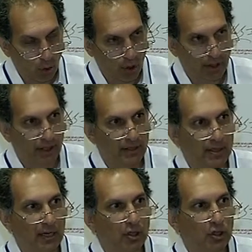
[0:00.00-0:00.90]

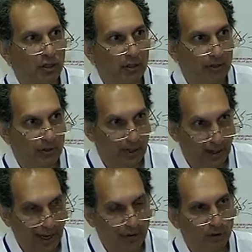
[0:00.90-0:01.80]
organizations,
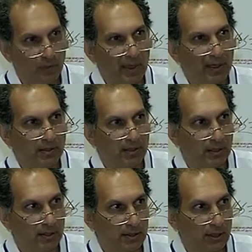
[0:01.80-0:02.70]

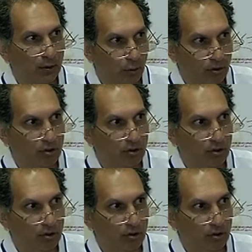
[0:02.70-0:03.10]
accountabilities in order